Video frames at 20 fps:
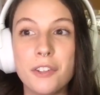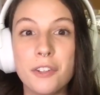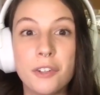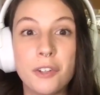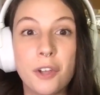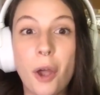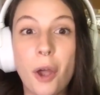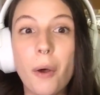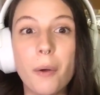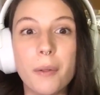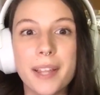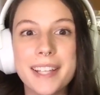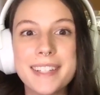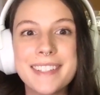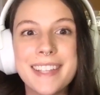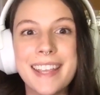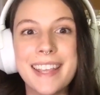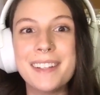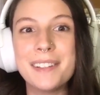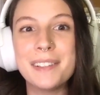go, like
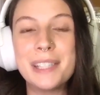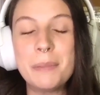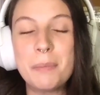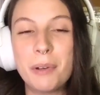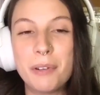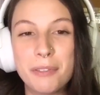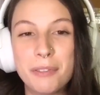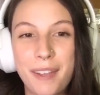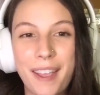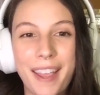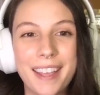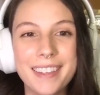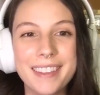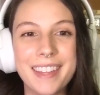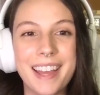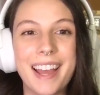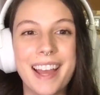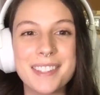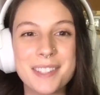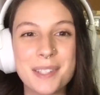take a leap of faith
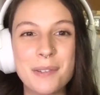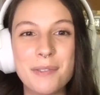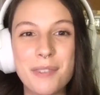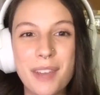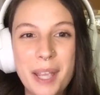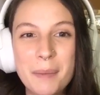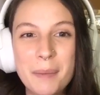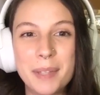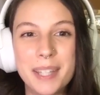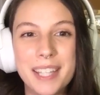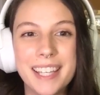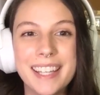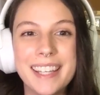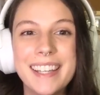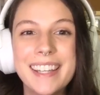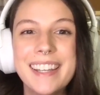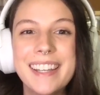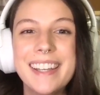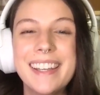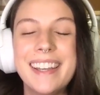as a family
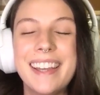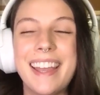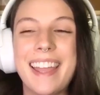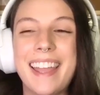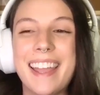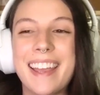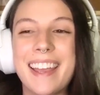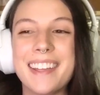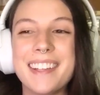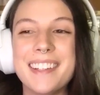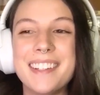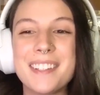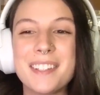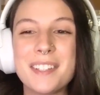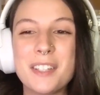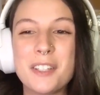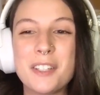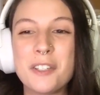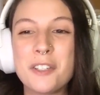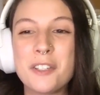and
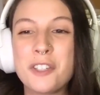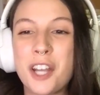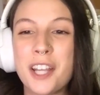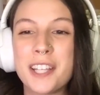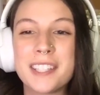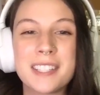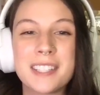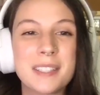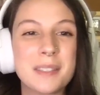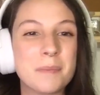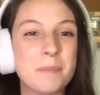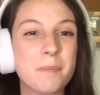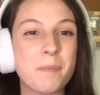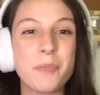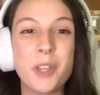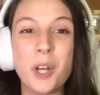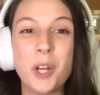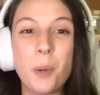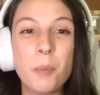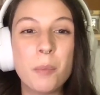just,
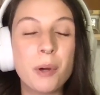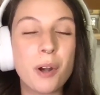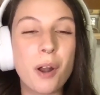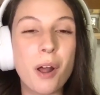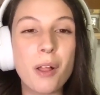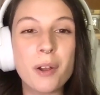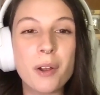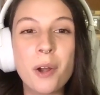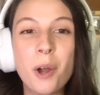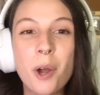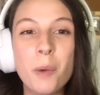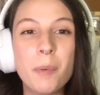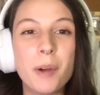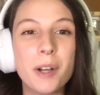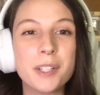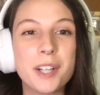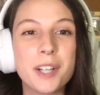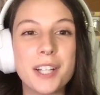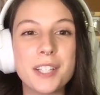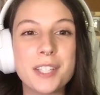put all our hope
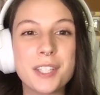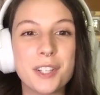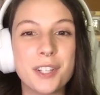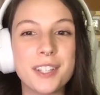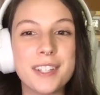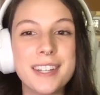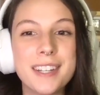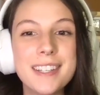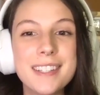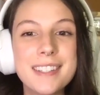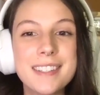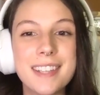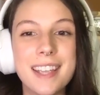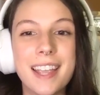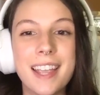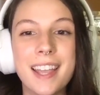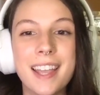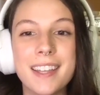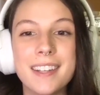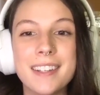on God's goodness.
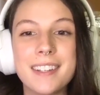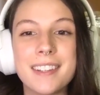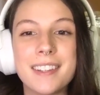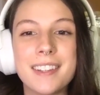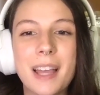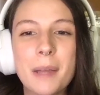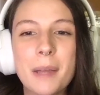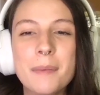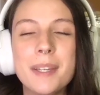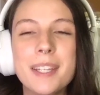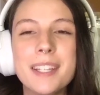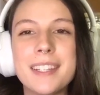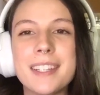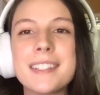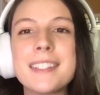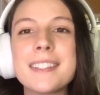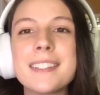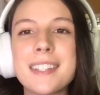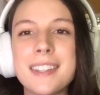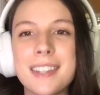And I mean,
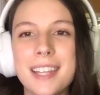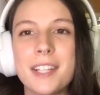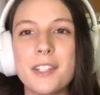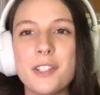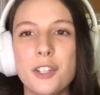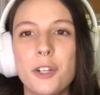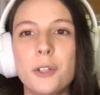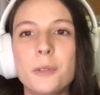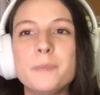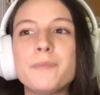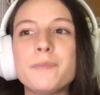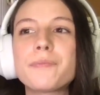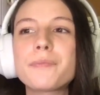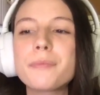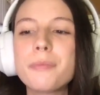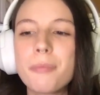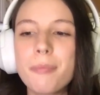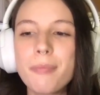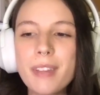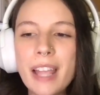this is the thing too.
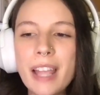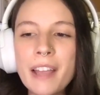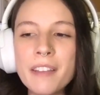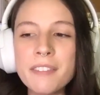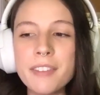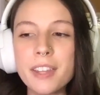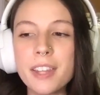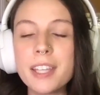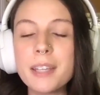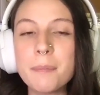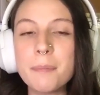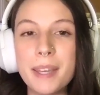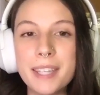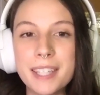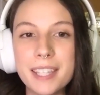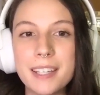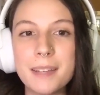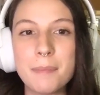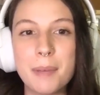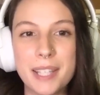I feel like
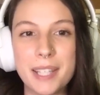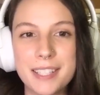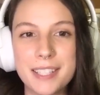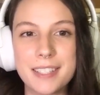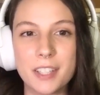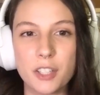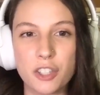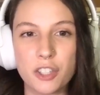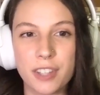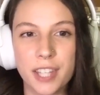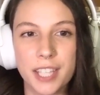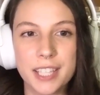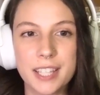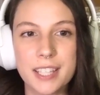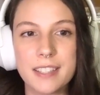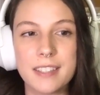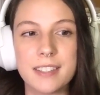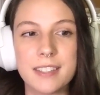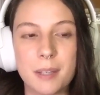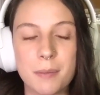making a big decision like
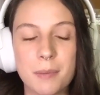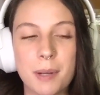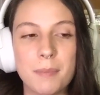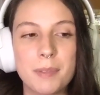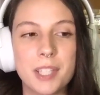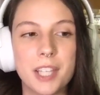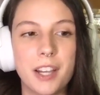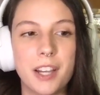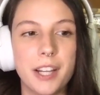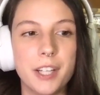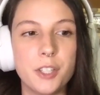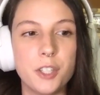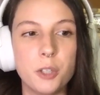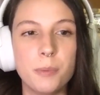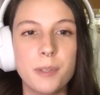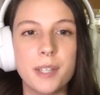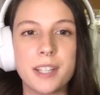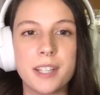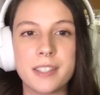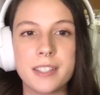this is sometimes scary too,
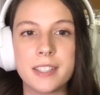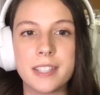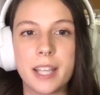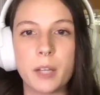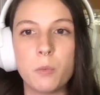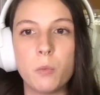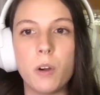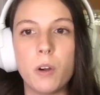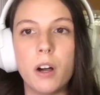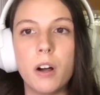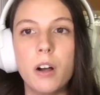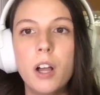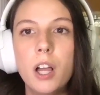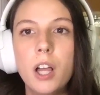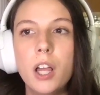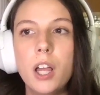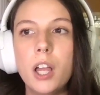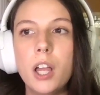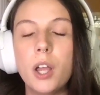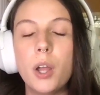because it's like, well,
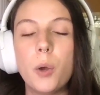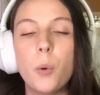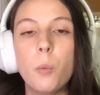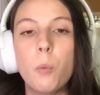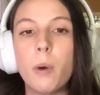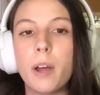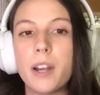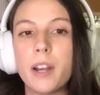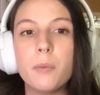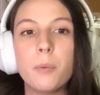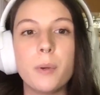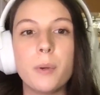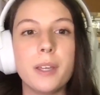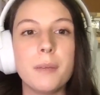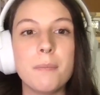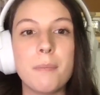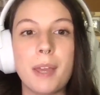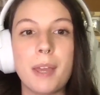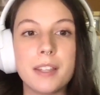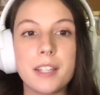what if we
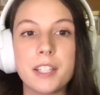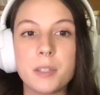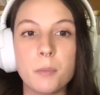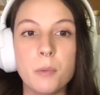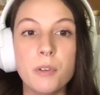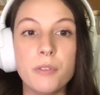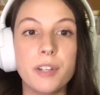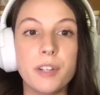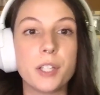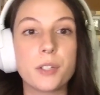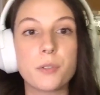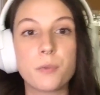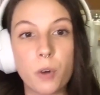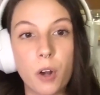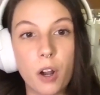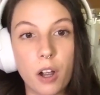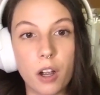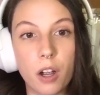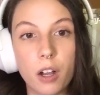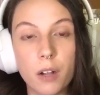make this move and it's
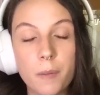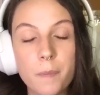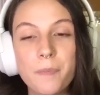wrong?